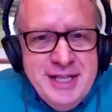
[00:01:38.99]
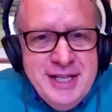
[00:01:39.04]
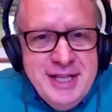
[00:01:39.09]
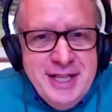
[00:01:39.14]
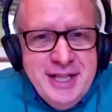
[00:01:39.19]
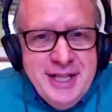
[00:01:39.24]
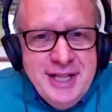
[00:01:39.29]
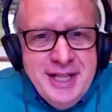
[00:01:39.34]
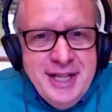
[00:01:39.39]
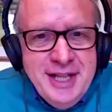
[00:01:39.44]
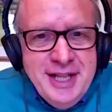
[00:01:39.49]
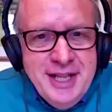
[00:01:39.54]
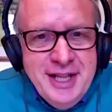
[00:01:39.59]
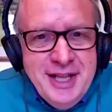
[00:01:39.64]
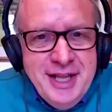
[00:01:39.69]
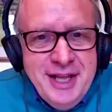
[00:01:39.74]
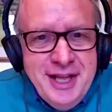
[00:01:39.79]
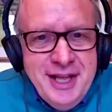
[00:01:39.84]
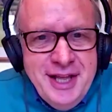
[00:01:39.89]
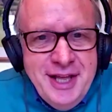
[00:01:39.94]
Right
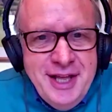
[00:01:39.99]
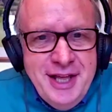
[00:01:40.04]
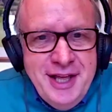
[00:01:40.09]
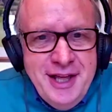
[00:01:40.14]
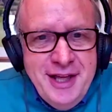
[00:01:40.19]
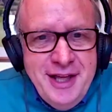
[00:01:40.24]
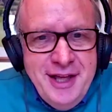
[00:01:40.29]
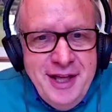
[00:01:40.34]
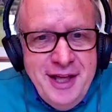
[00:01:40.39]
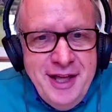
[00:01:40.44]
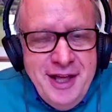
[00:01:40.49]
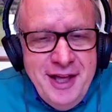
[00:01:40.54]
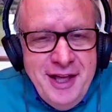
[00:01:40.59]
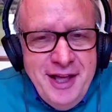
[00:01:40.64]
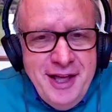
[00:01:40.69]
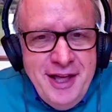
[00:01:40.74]
now, uh, I am in